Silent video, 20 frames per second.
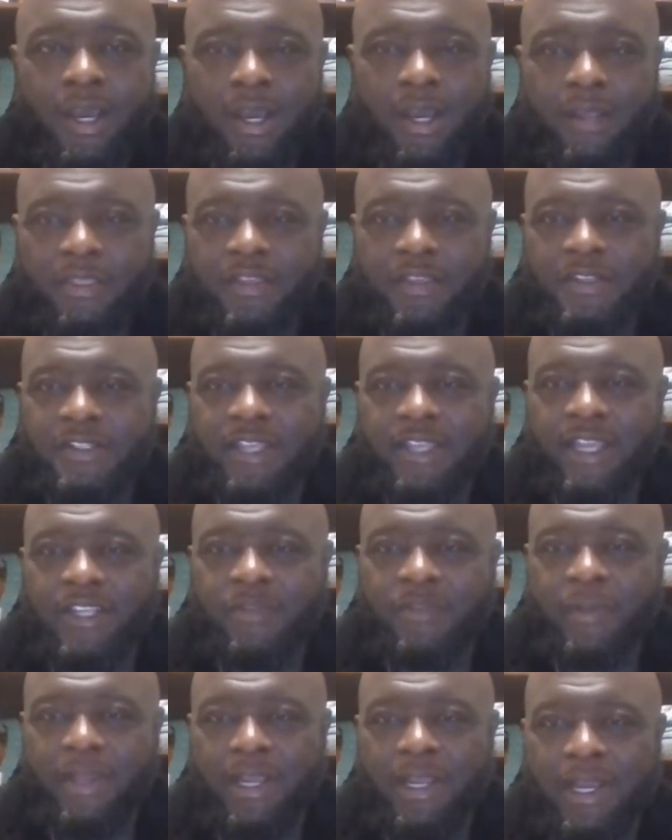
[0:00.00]
This has
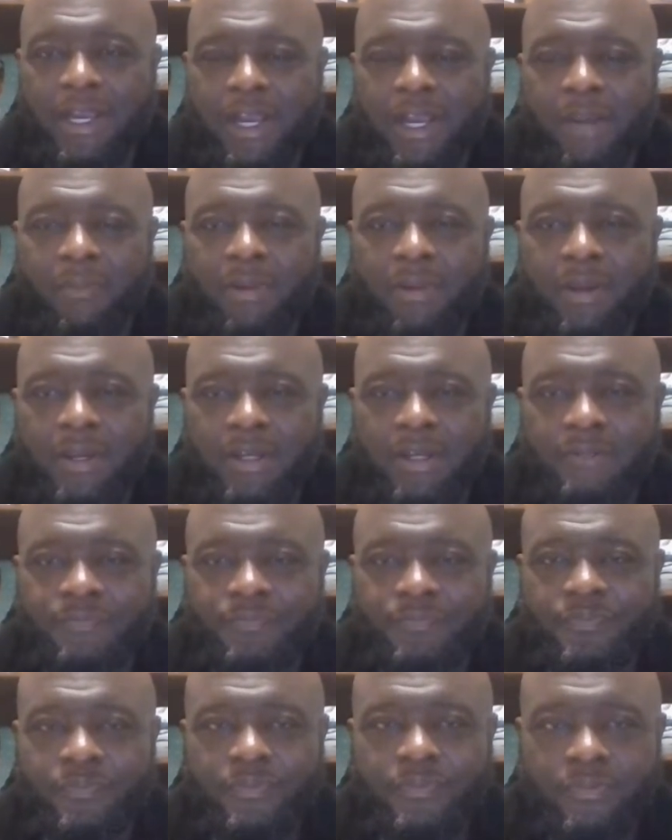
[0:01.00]
become one of
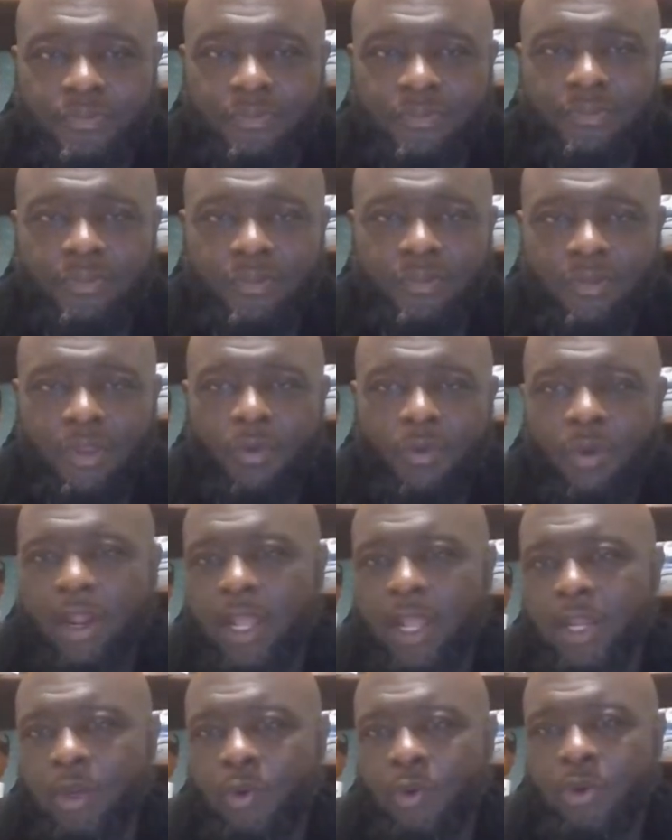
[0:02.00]
our
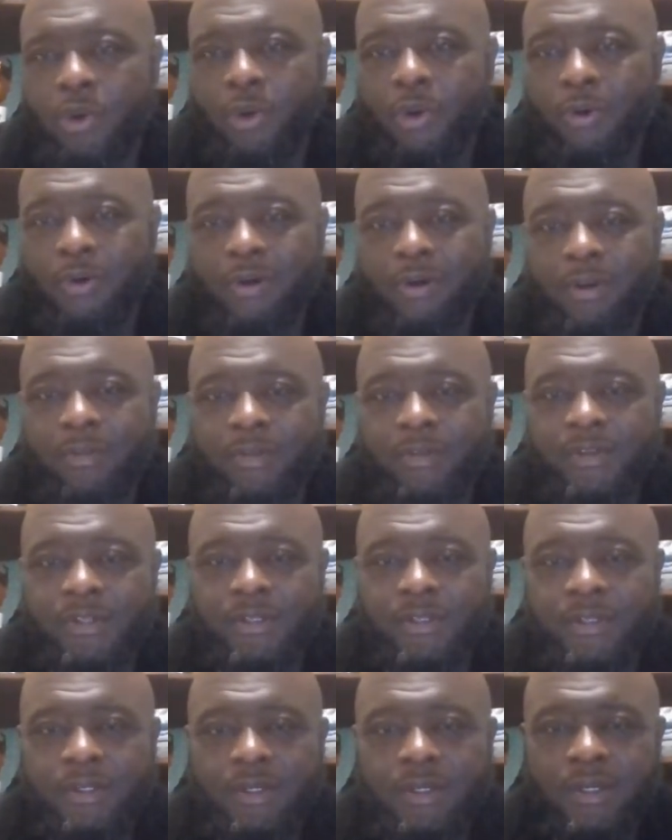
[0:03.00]
new norms,
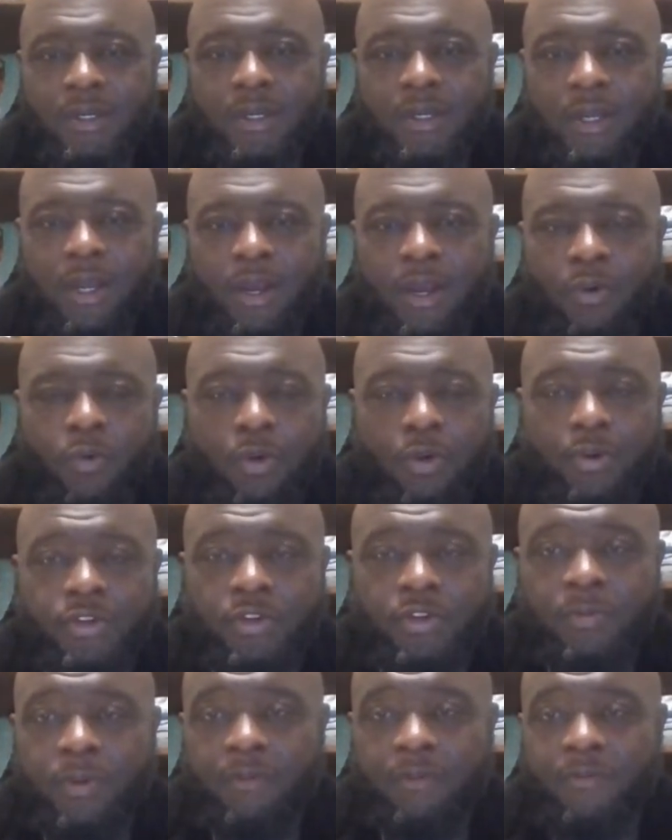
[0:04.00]

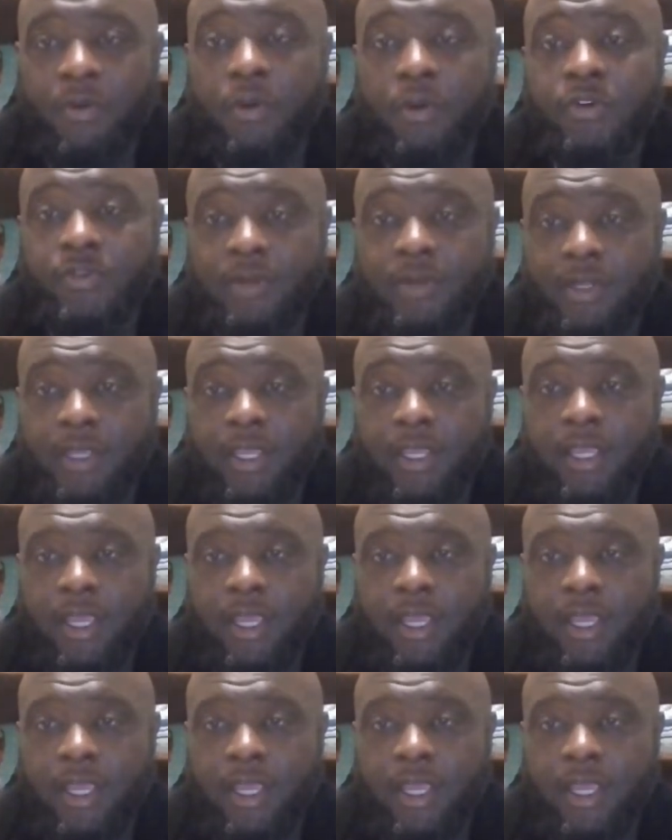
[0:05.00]
worshiping virtually.